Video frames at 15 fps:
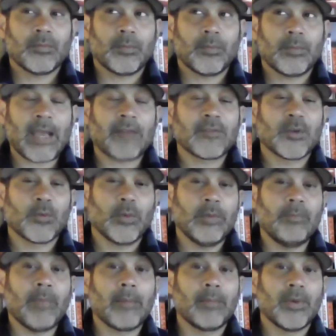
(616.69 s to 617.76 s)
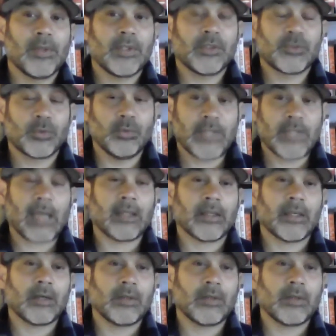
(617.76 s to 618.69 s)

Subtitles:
we have to remember the true talent.